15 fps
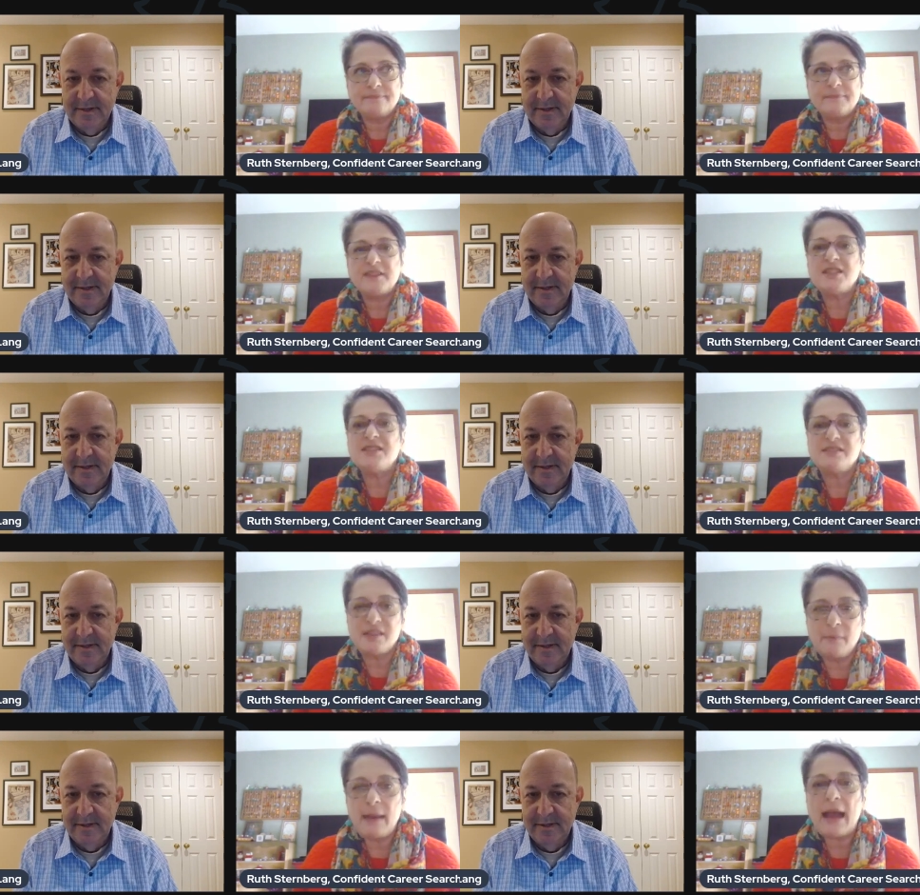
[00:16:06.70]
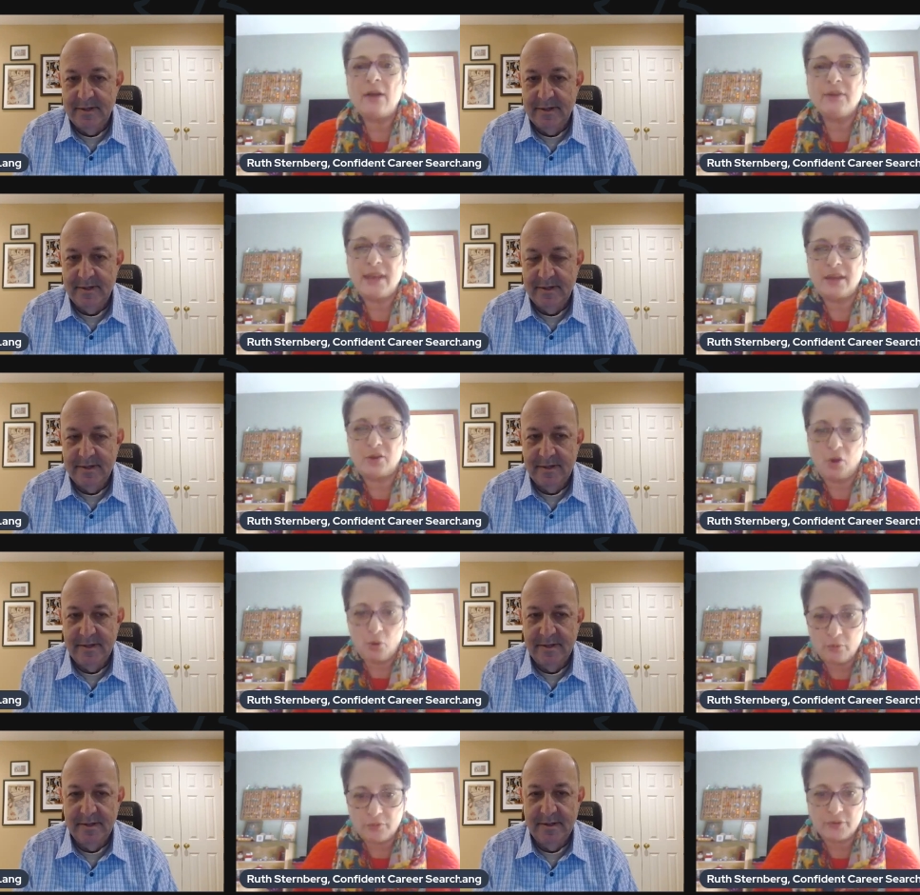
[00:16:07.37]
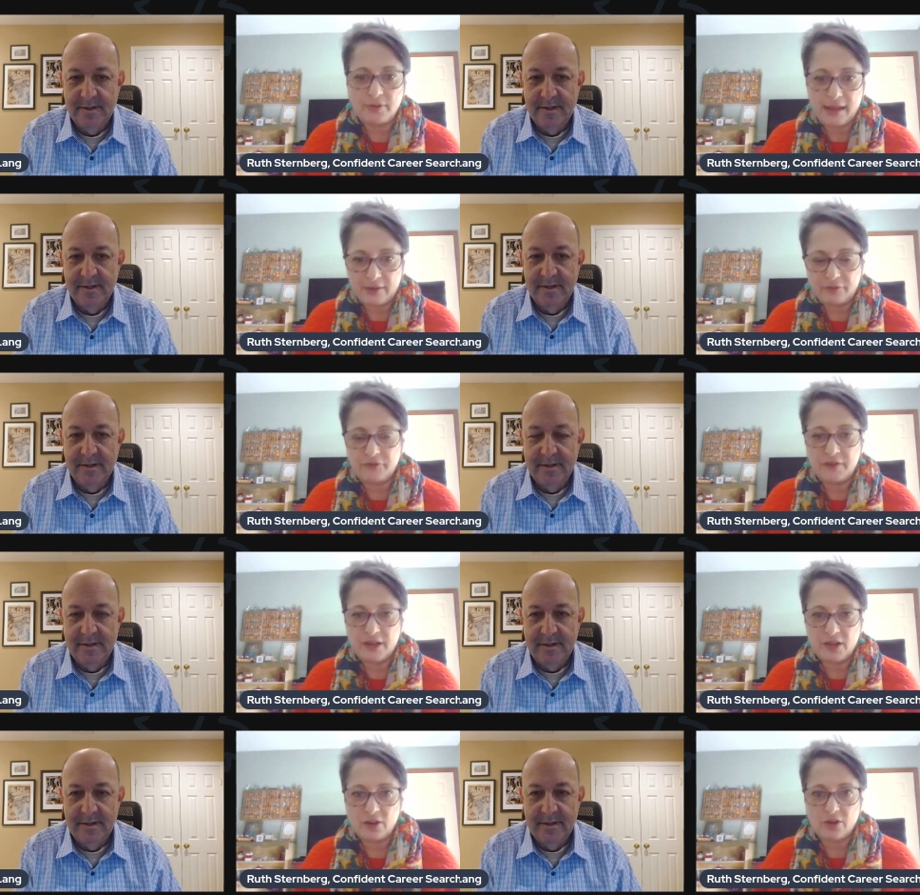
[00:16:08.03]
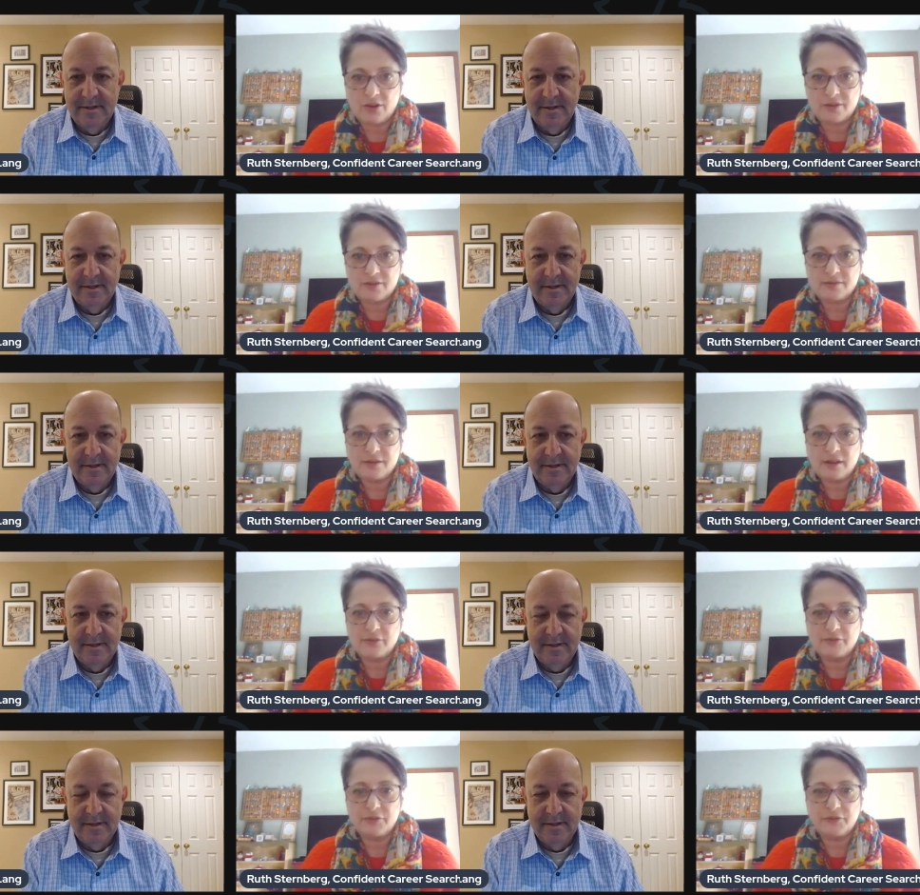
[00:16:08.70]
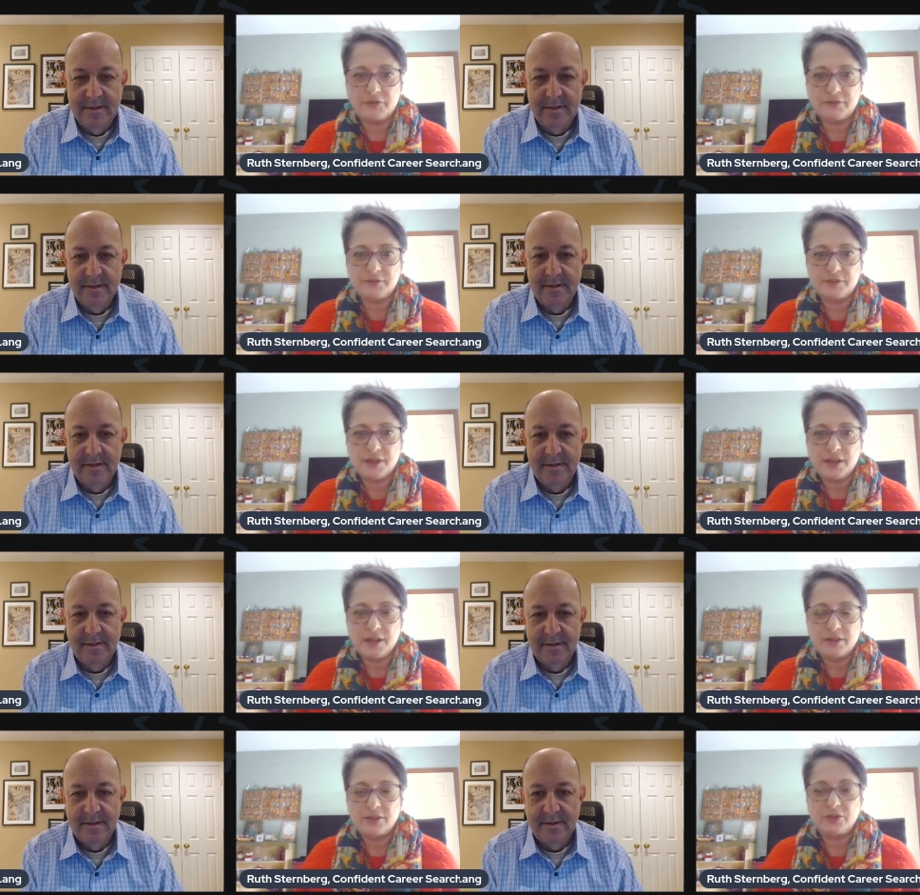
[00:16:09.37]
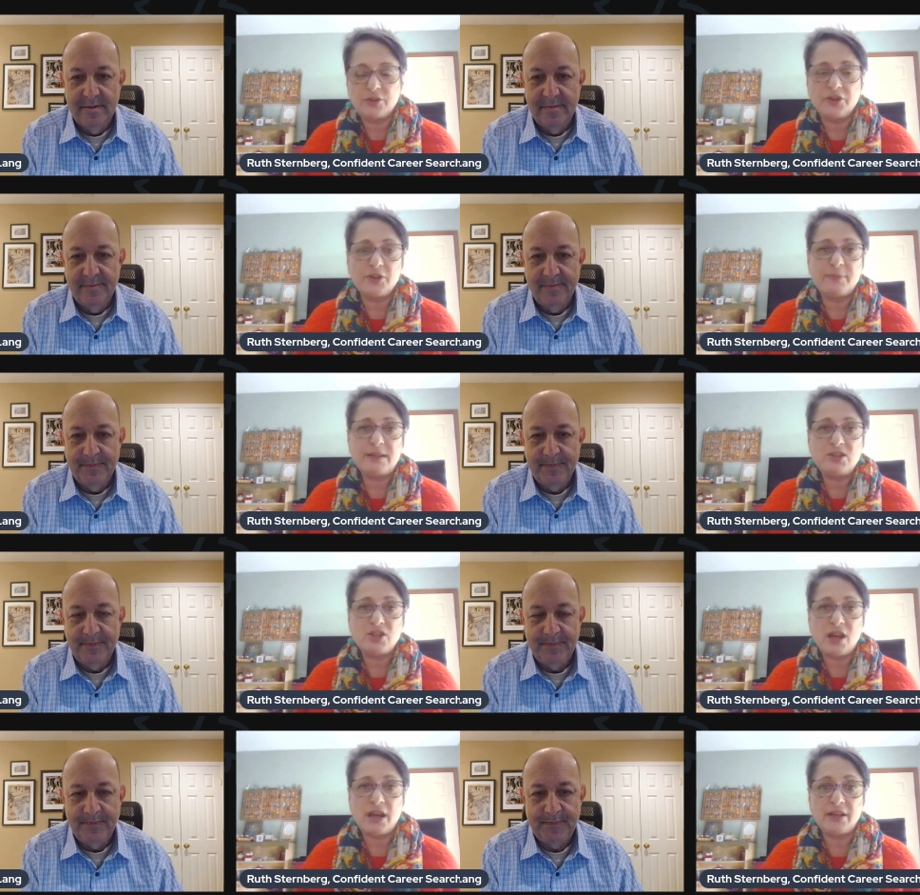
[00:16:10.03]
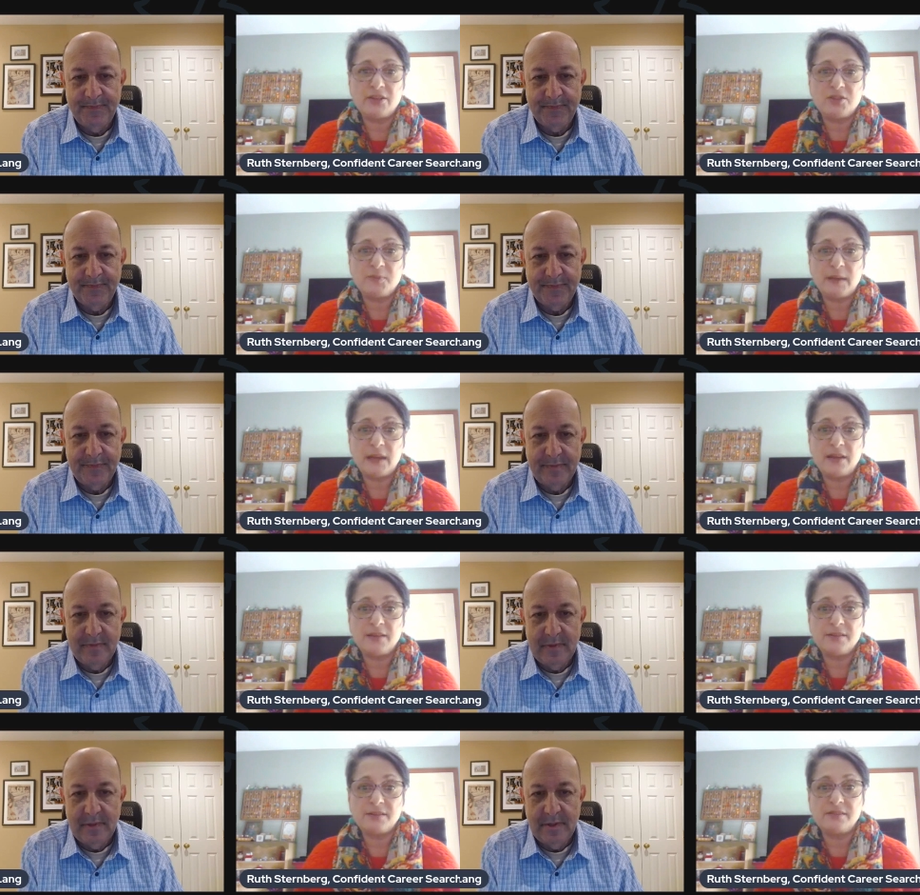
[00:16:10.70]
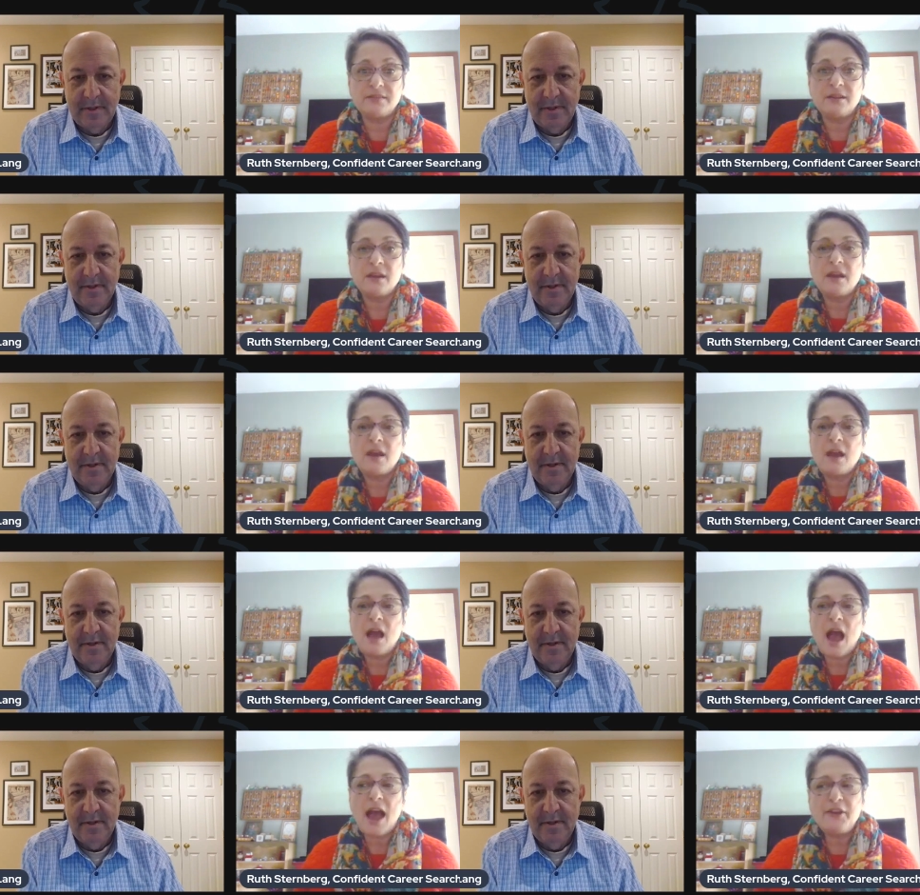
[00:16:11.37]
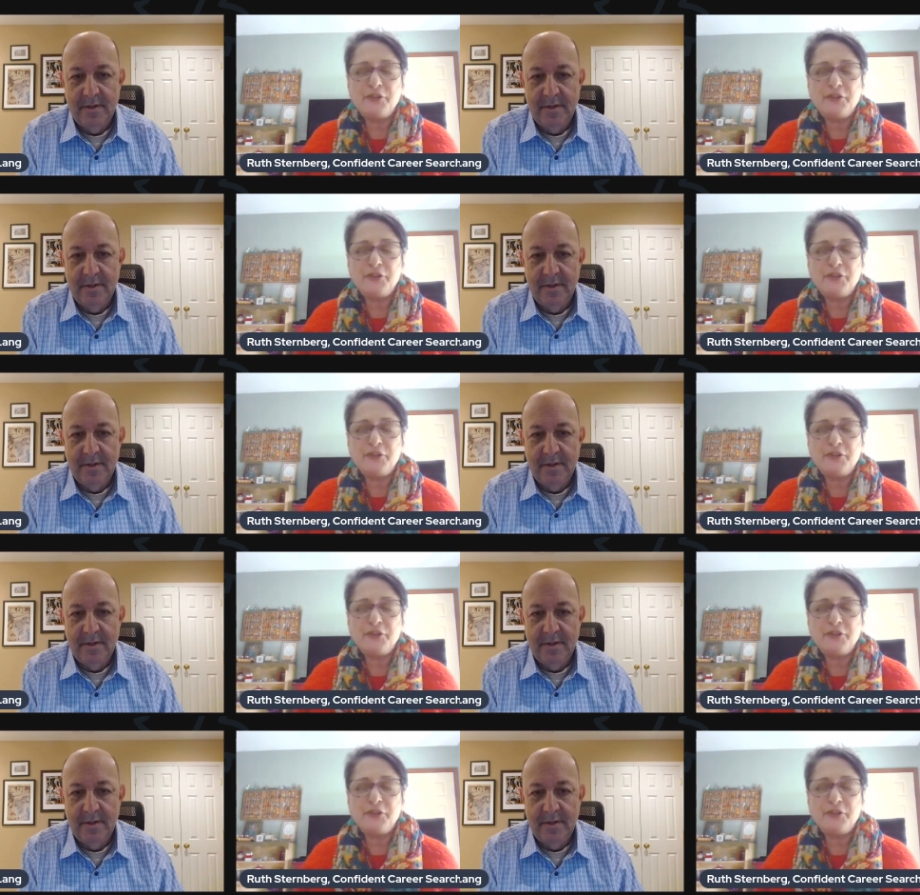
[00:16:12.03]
Speaker 1: to somehow get over that fear of that they're going to be judged because I